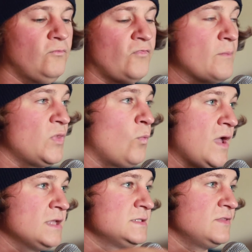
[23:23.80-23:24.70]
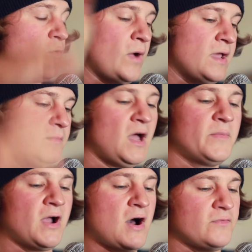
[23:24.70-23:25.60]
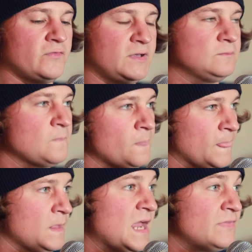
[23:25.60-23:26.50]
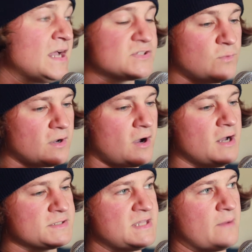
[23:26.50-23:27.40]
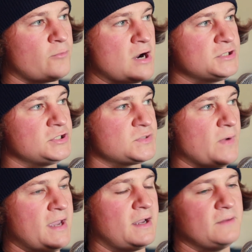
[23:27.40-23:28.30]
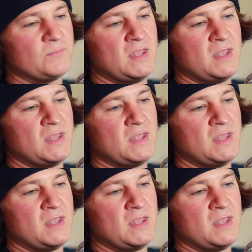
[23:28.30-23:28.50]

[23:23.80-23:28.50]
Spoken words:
from the wind and the weight coming off of it, and that's what caused that pressure spike.